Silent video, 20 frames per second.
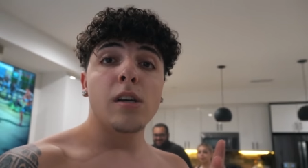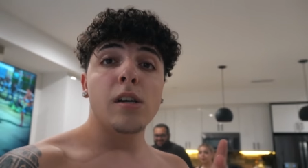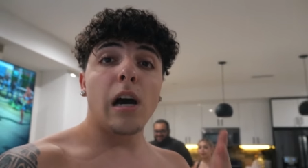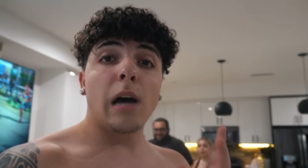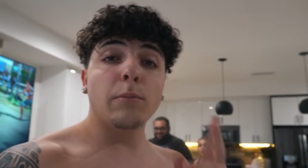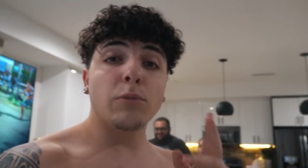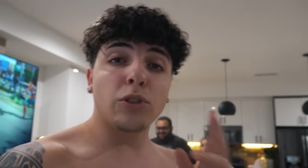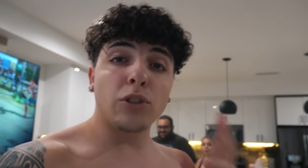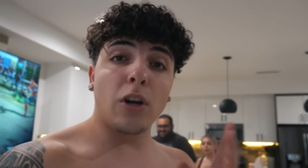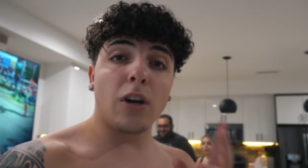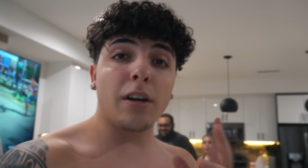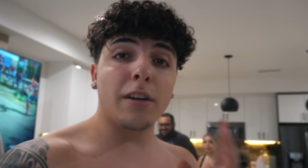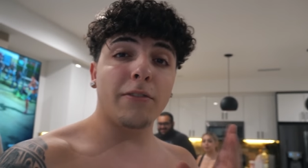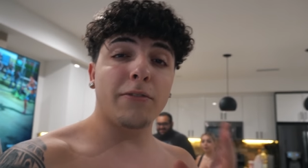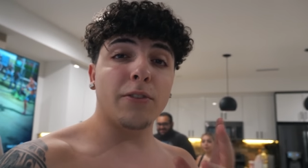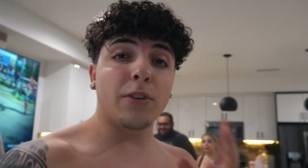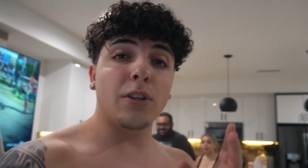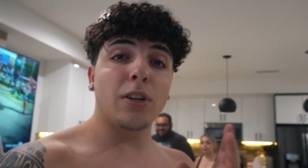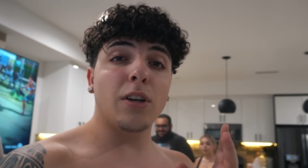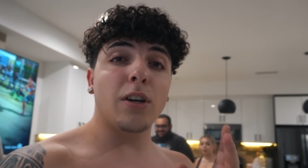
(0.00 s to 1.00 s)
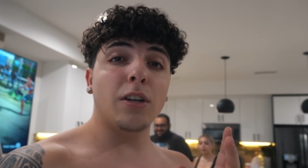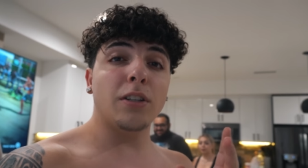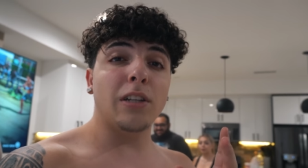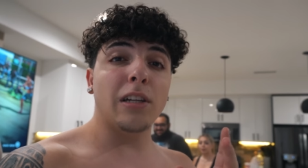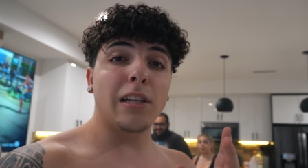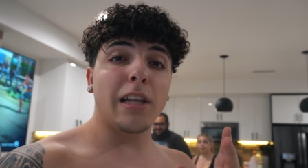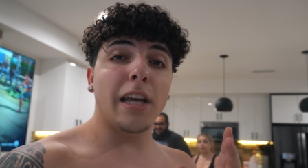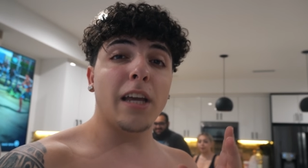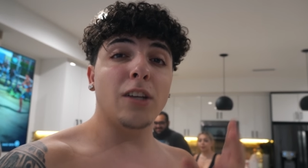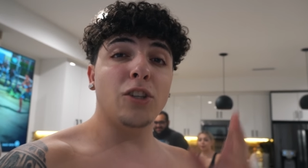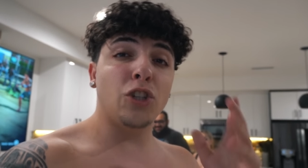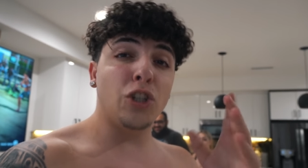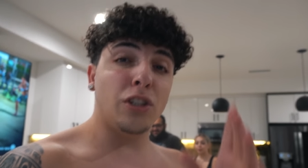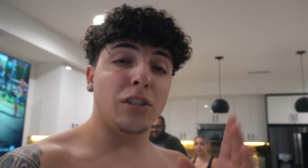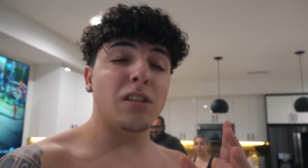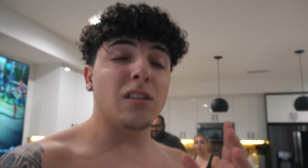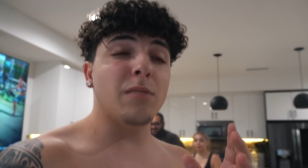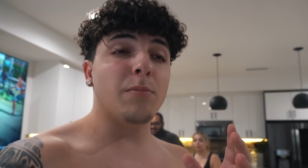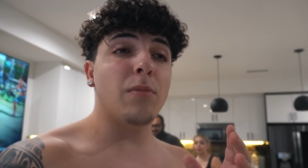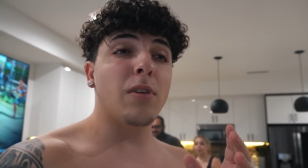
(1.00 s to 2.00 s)
I'm sorry for the delay, G
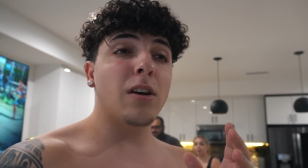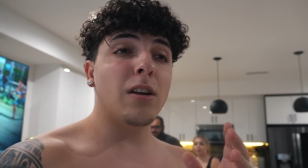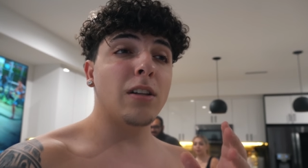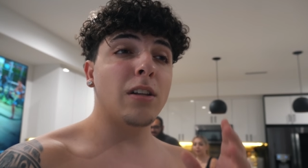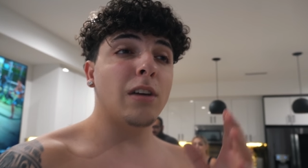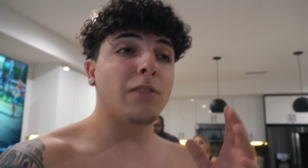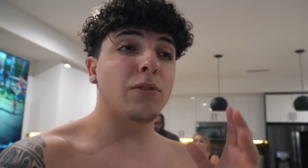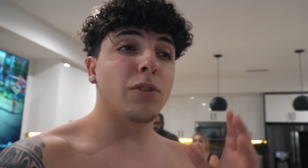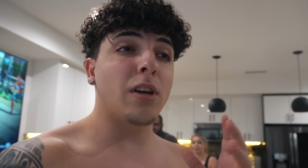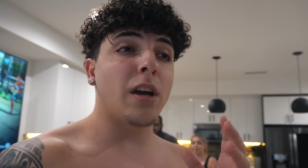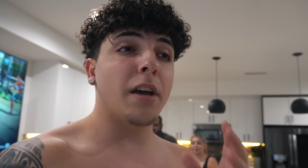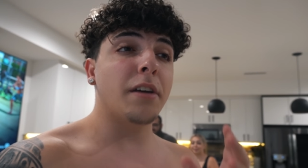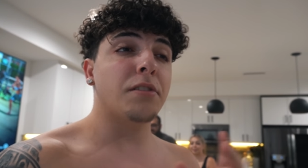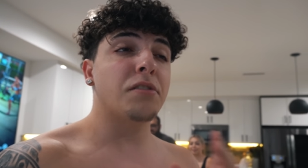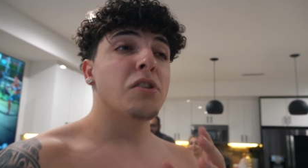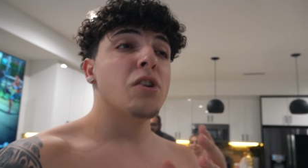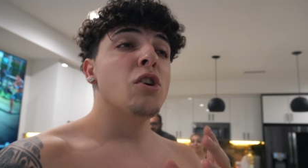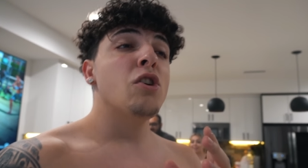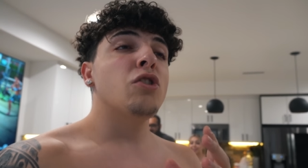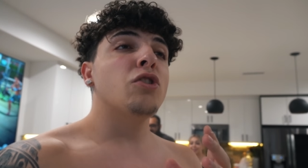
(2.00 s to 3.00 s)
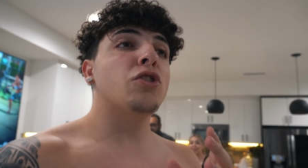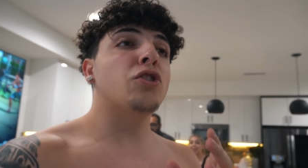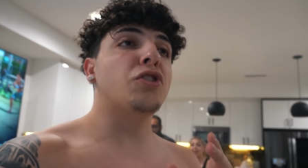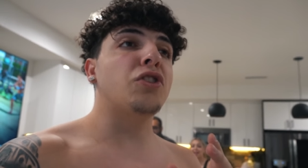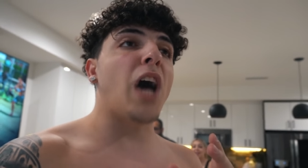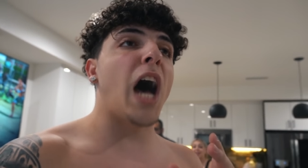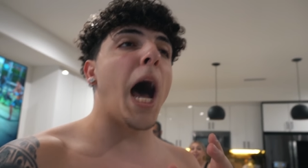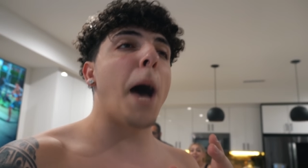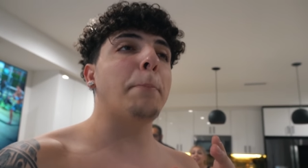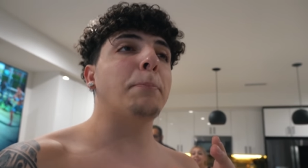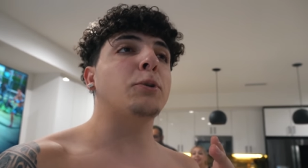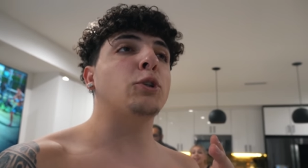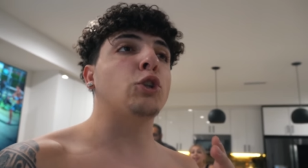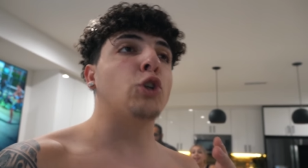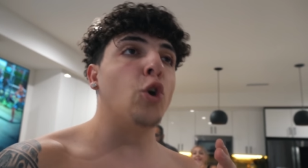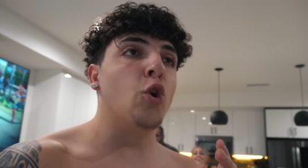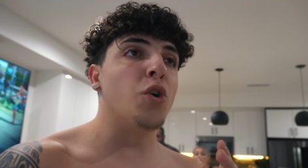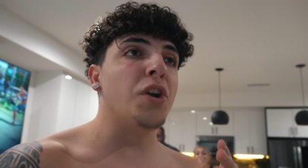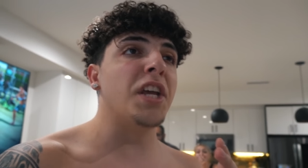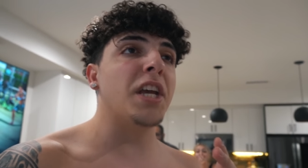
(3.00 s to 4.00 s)
team. Love you guys. Stop
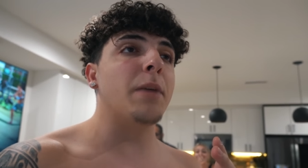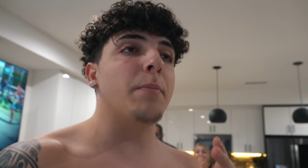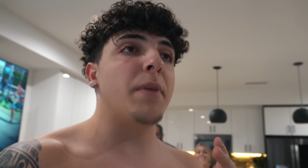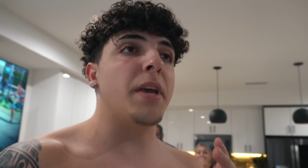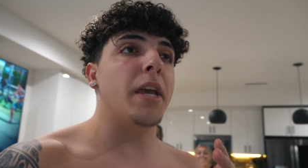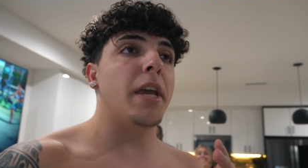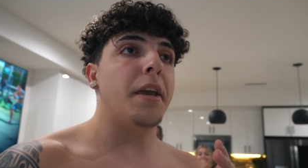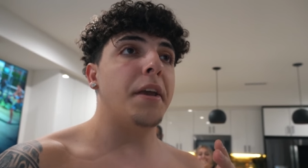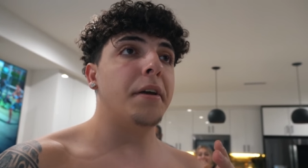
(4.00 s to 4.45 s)
shooting me.